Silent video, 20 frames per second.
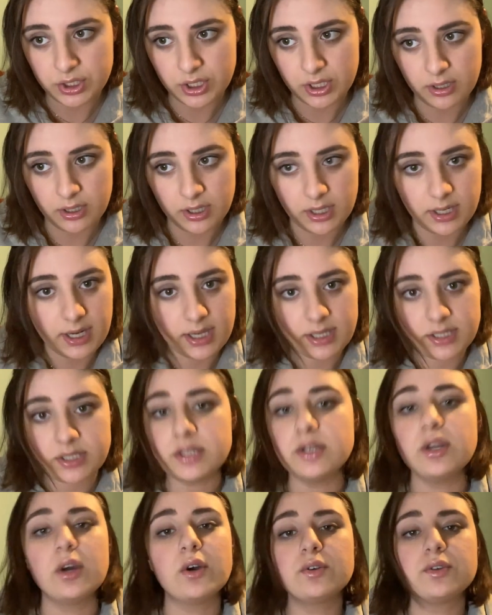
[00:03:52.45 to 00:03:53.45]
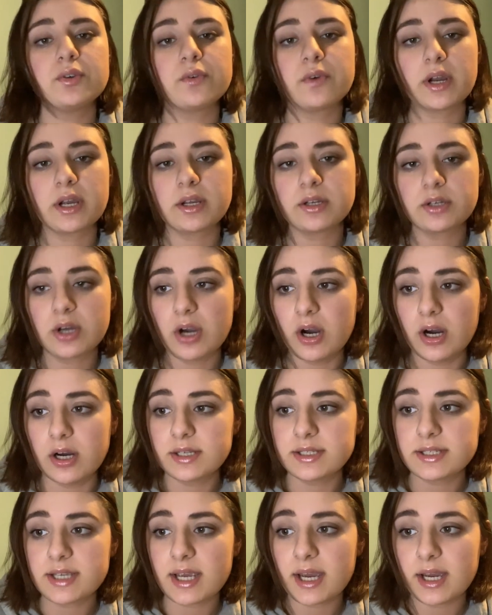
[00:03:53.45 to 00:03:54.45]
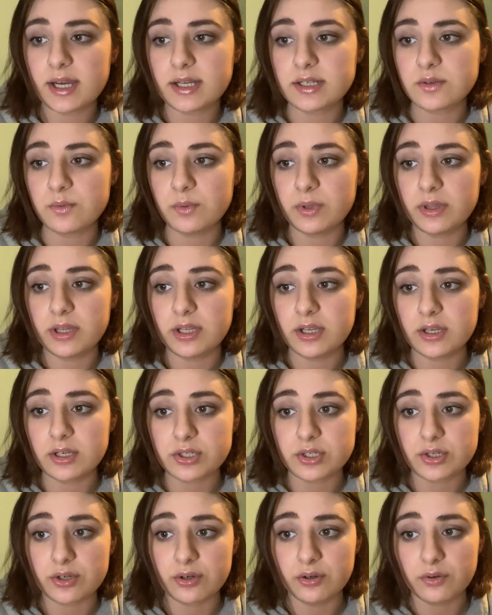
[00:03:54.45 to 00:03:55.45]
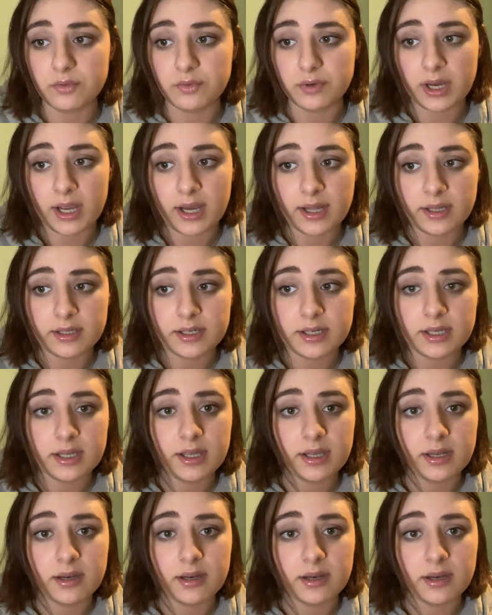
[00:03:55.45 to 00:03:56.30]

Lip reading: It has no direct contact with the external reality,